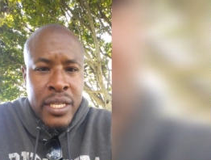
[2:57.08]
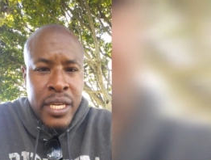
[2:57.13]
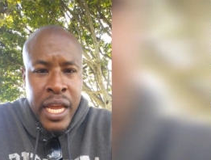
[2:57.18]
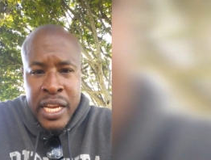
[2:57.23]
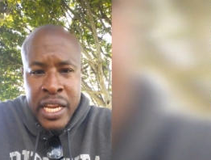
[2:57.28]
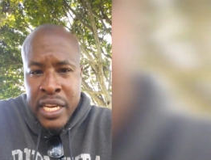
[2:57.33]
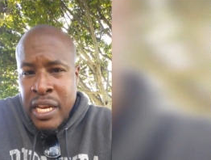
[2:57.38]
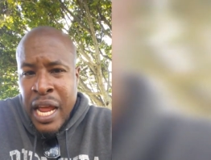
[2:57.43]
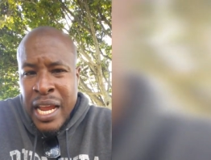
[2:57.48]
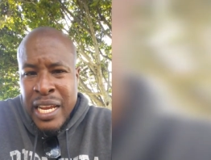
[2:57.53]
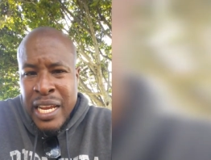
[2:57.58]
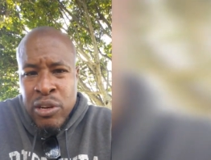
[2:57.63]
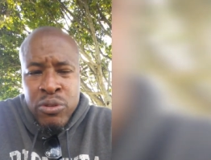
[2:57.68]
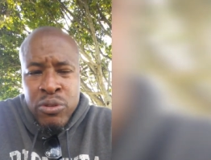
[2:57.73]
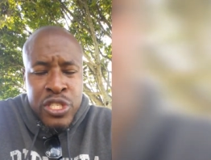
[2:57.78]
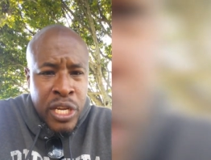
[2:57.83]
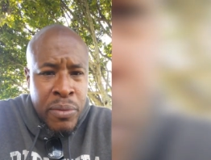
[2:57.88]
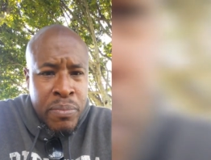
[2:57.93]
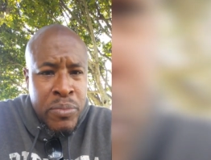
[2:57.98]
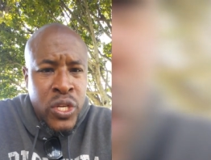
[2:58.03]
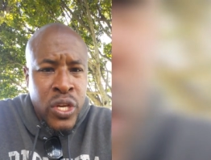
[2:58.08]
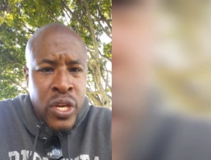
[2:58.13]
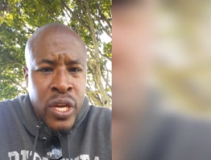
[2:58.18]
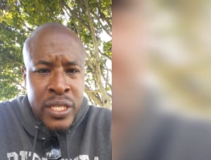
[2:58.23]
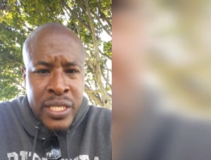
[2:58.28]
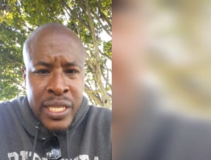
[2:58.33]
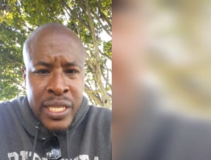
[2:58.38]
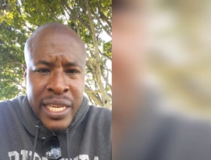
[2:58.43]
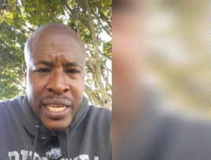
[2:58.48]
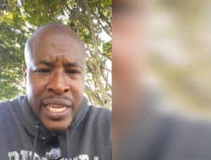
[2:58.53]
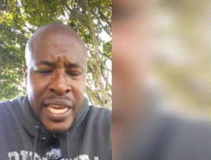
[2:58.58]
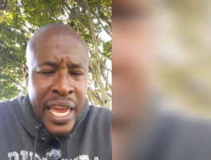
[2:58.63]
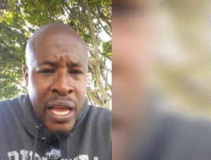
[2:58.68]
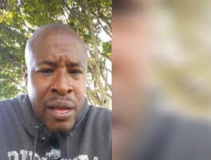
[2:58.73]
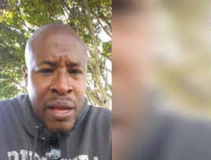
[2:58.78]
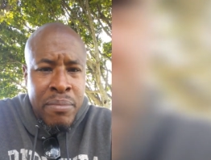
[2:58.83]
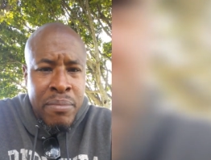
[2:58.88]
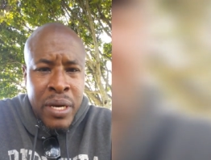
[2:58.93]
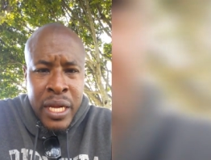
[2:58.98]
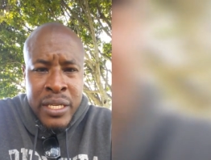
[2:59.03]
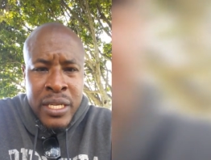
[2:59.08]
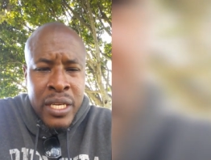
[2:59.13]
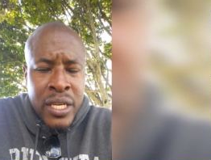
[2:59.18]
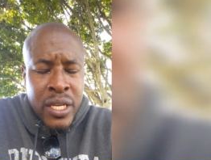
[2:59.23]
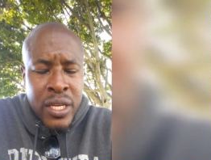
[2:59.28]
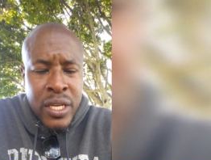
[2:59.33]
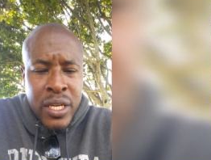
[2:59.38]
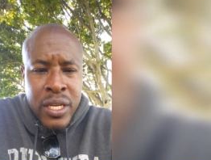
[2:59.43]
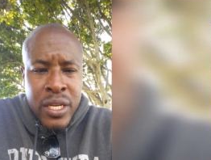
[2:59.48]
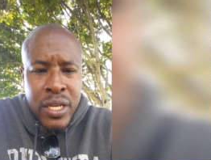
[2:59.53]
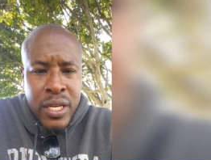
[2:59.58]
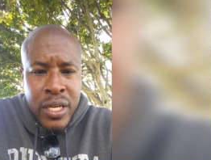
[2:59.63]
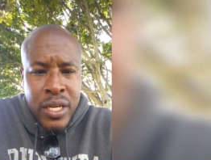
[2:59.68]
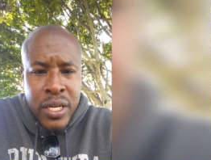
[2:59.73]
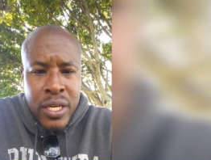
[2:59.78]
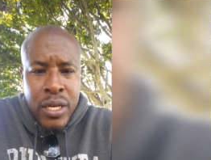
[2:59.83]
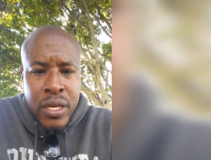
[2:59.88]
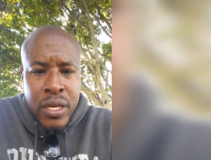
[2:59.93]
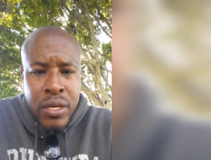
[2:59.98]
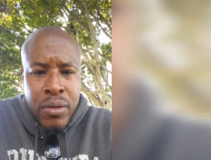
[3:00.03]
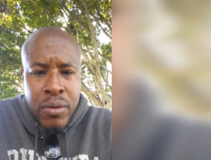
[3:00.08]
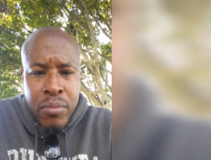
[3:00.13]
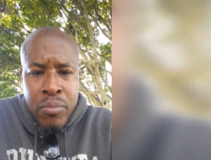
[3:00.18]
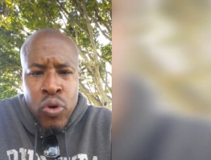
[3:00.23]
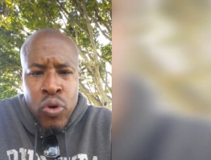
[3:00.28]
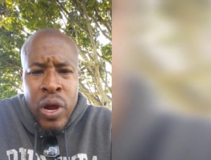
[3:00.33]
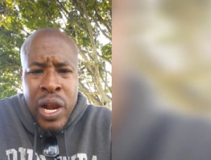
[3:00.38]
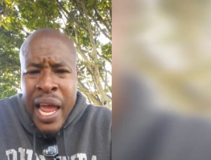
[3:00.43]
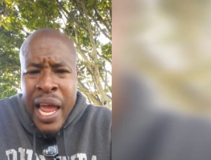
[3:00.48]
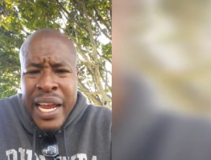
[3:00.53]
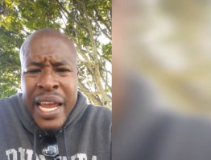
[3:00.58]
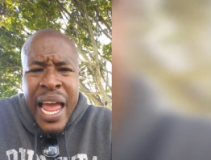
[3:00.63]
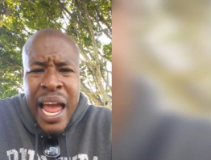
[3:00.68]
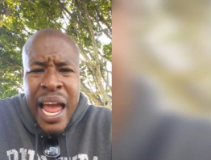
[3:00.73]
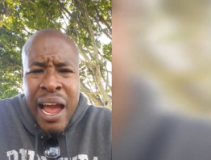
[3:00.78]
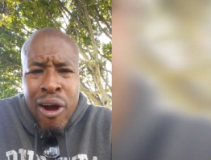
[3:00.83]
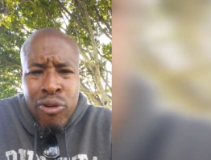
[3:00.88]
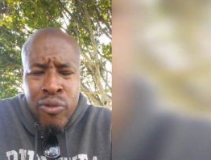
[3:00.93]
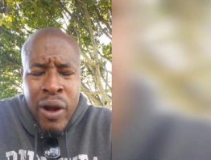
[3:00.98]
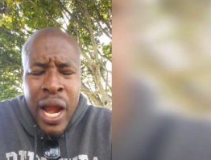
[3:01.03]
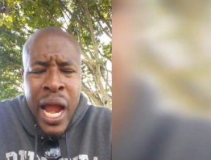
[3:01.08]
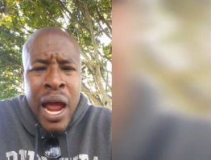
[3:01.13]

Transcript: the Jim Jams and Cam, but more like Hal Rao.